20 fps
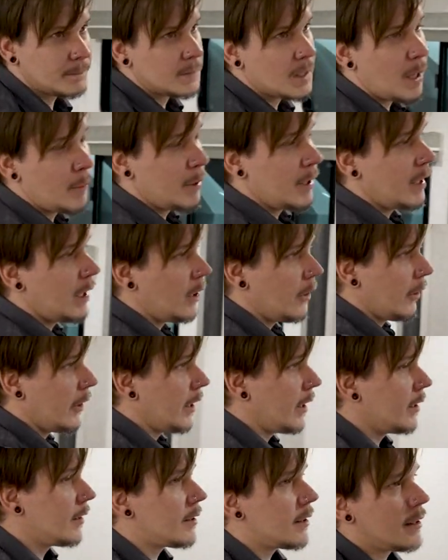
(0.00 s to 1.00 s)
Coming here
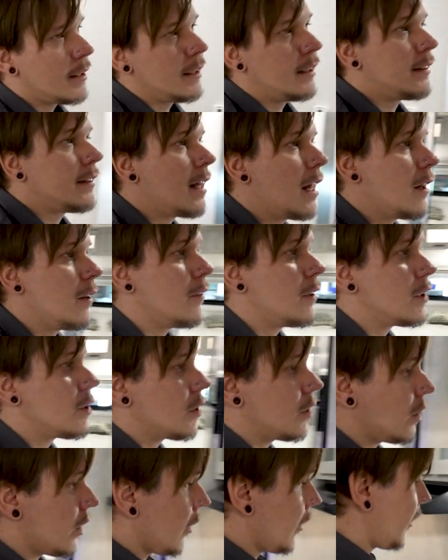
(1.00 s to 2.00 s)
into the
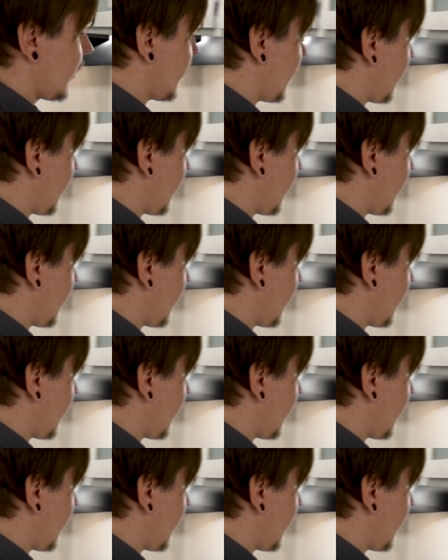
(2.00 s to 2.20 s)
television or